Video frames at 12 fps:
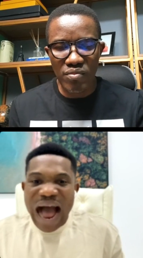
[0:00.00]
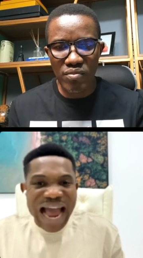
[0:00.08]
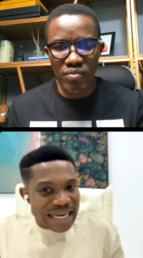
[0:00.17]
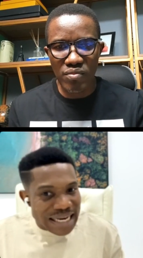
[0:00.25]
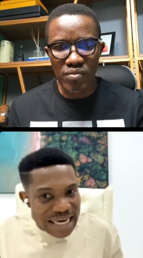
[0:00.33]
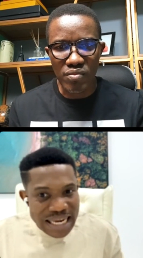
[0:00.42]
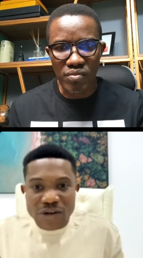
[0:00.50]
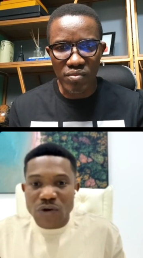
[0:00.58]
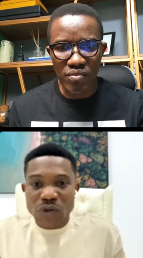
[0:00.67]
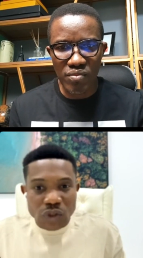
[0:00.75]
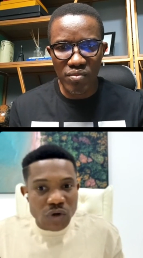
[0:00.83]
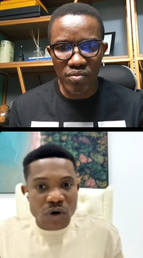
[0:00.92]
Speaker 1: I mm. need
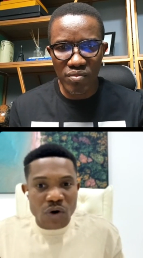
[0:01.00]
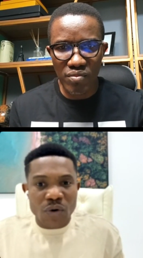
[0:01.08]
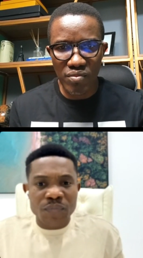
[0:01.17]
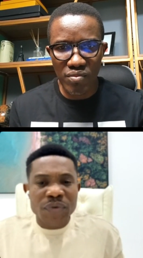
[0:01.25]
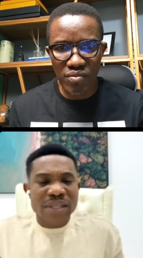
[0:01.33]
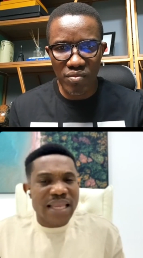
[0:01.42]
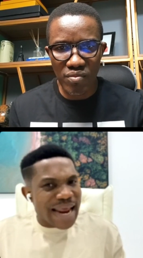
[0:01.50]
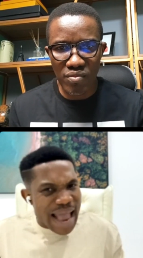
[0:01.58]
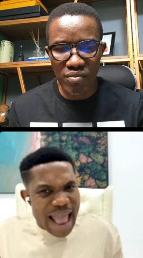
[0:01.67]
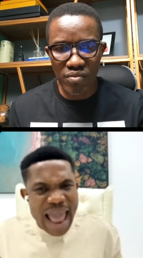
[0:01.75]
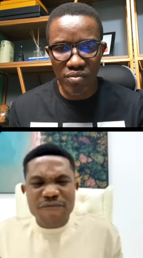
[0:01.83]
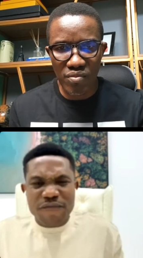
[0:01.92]
you to know that
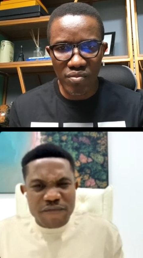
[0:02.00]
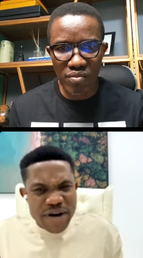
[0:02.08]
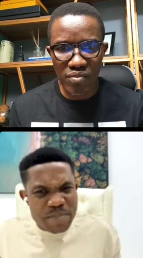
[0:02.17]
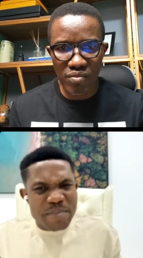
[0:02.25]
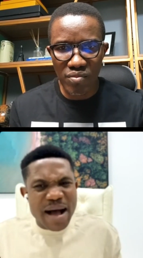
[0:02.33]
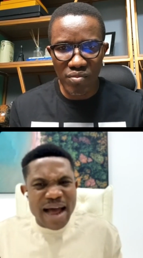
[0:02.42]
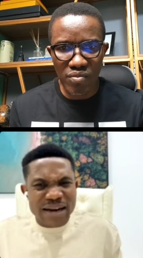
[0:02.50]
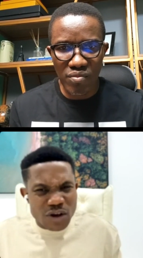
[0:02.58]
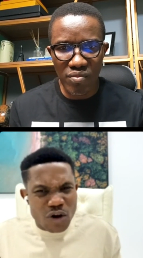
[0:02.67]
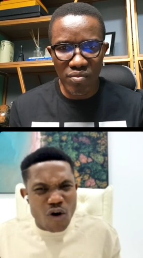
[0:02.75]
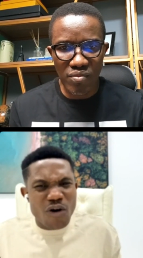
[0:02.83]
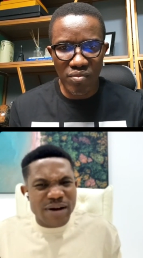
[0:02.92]
every man
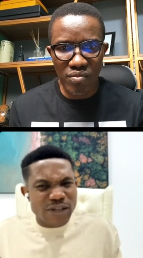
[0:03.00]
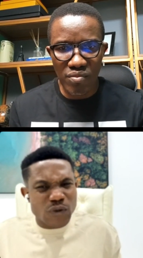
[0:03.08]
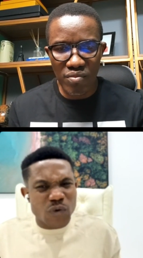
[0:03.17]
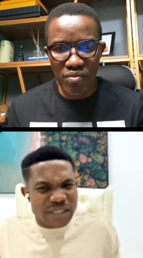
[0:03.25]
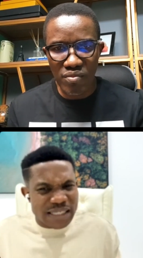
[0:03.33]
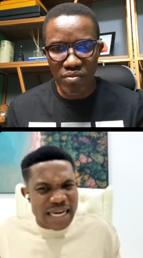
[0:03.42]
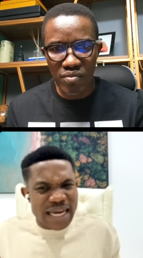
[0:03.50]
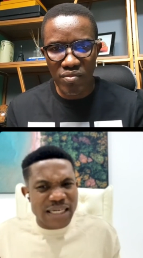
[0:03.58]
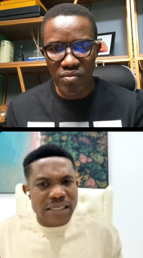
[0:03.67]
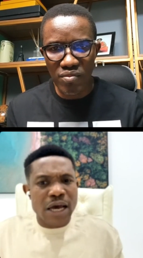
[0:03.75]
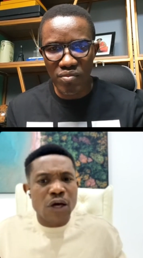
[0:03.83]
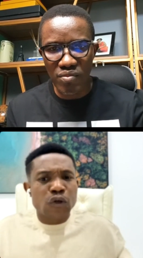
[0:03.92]
God has
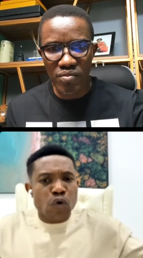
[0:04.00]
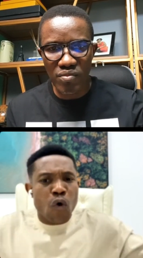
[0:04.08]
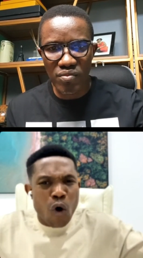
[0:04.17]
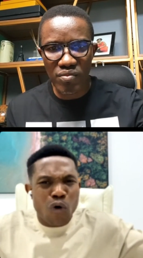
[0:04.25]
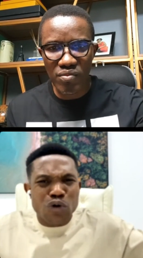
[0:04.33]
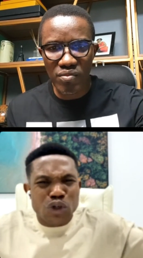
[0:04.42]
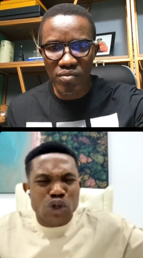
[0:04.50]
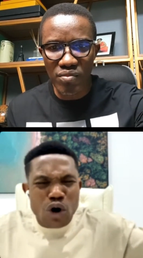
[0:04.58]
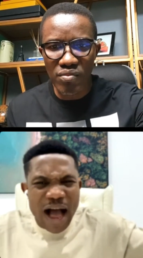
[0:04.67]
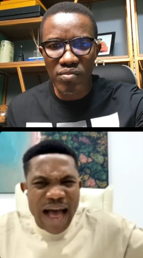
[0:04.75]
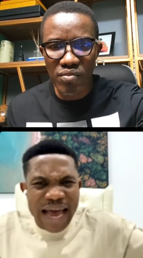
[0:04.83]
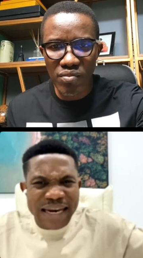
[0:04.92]
ordained to hold your
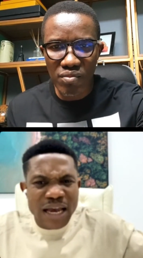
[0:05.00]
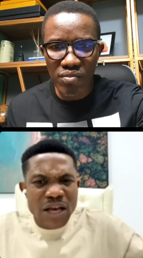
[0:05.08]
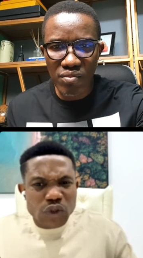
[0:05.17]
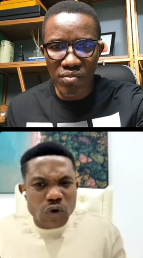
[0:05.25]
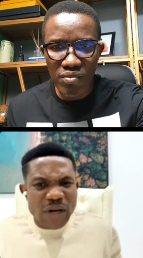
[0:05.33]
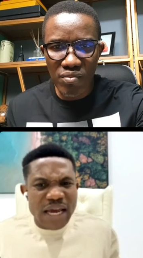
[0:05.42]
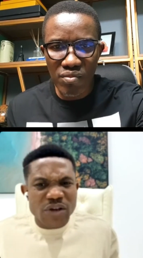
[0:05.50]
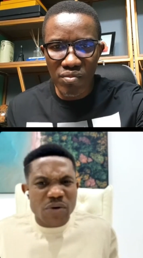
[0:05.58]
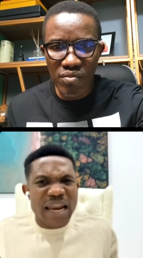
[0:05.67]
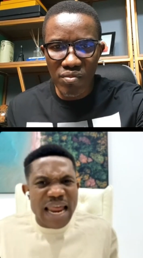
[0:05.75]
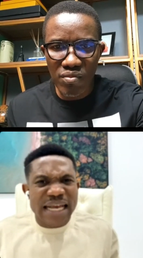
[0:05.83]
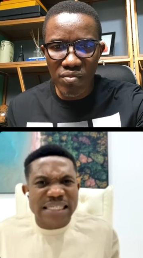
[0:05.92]
hand so that hmm. your
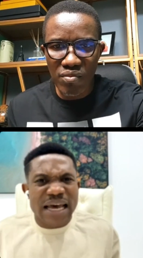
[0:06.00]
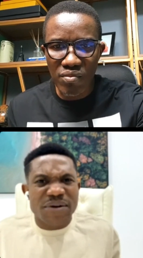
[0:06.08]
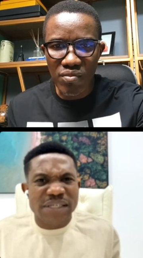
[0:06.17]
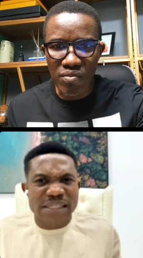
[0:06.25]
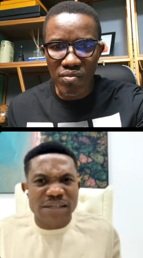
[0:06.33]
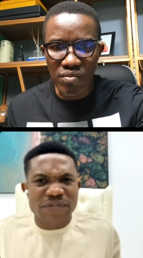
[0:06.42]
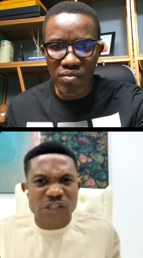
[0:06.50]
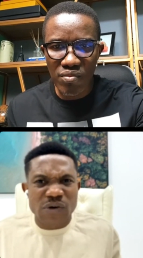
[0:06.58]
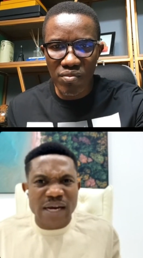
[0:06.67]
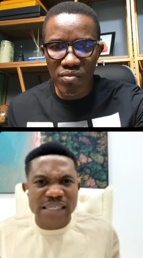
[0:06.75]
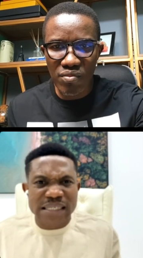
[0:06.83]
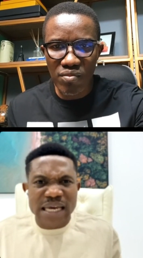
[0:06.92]
legs can receive
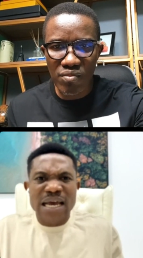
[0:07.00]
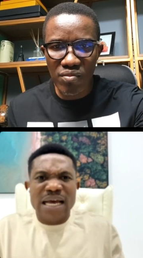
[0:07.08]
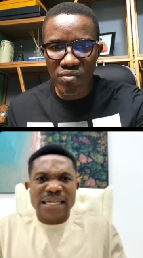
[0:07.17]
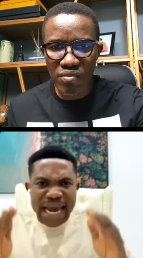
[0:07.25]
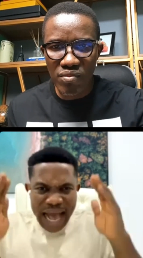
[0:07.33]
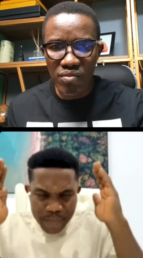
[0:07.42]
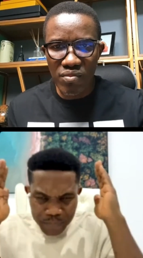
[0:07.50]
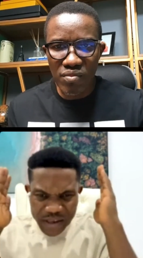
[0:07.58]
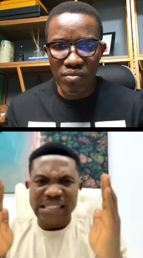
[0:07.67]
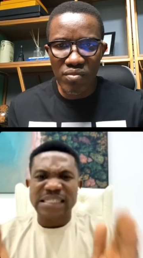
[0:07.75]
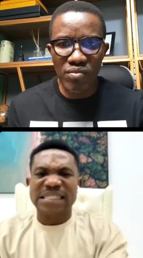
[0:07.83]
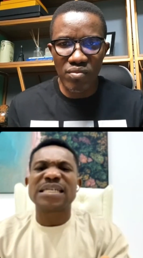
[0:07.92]
strength. Hmm. They are
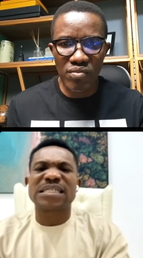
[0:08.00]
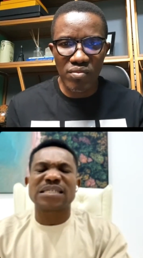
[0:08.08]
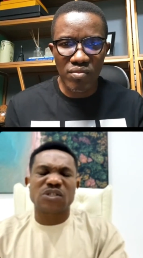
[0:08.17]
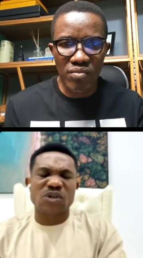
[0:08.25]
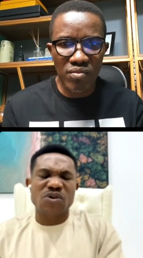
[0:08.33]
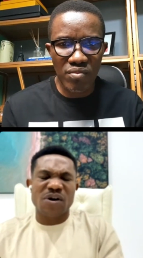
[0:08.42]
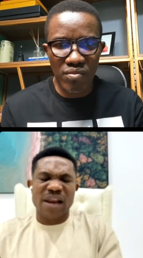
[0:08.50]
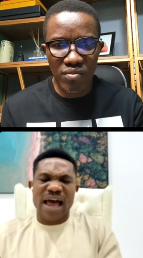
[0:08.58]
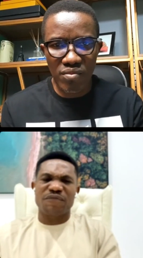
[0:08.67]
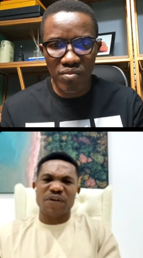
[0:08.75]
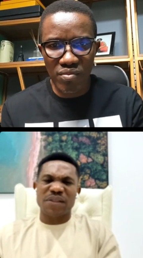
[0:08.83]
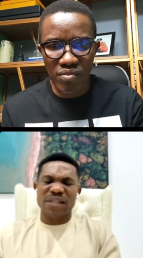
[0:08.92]
being sent hmm. into your
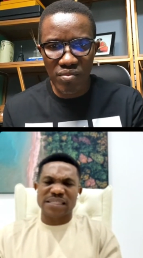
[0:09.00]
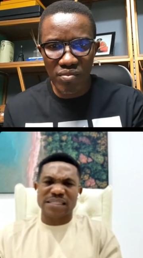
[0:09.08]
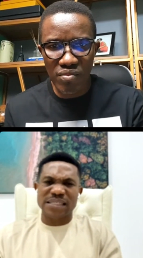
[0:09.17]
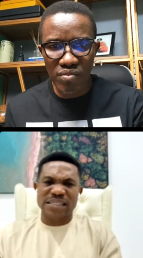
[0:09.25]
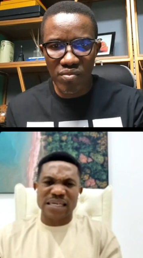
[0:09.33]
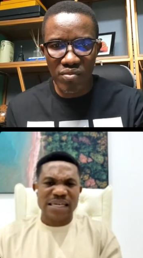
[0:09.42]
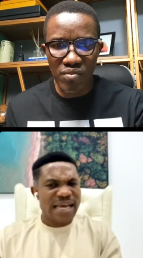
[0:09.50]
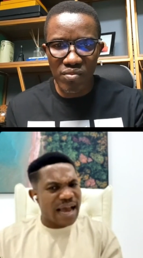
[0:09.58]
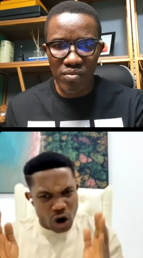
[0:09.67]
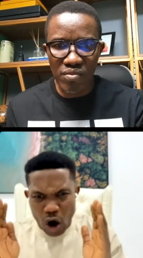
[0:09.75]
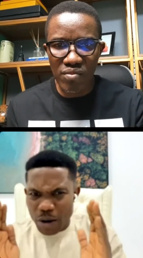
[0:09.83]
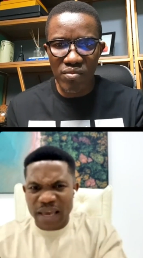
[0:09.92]
life in this season. They are
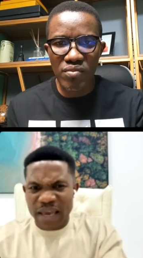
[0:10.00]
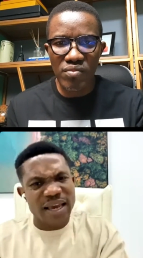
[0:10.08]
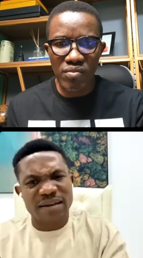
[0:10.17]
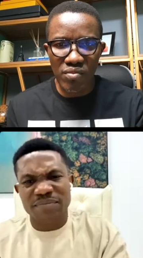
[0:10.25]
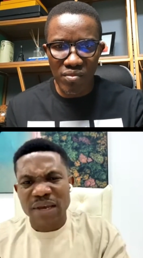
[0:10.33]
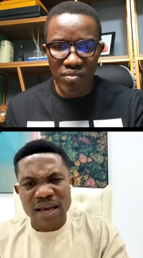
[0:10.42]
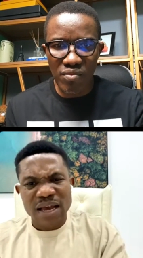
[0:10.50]
coming in